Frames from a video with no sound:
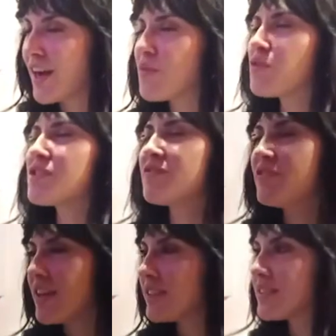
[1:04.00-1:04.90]
I was
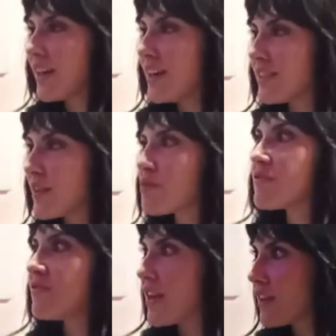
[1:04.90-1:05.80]
very tired, I
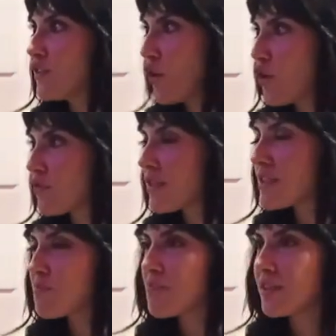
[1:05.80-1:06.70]
was very
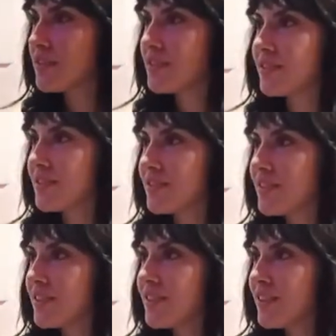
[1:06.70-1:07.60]
nervous, but
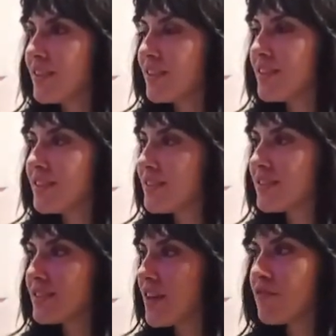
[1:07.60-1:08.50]

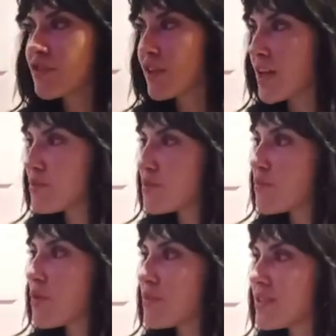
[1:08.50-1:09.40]
it's unforgettable
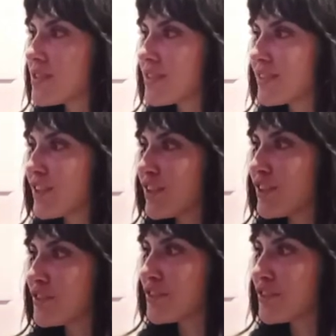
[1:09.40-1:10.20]
moments, you know?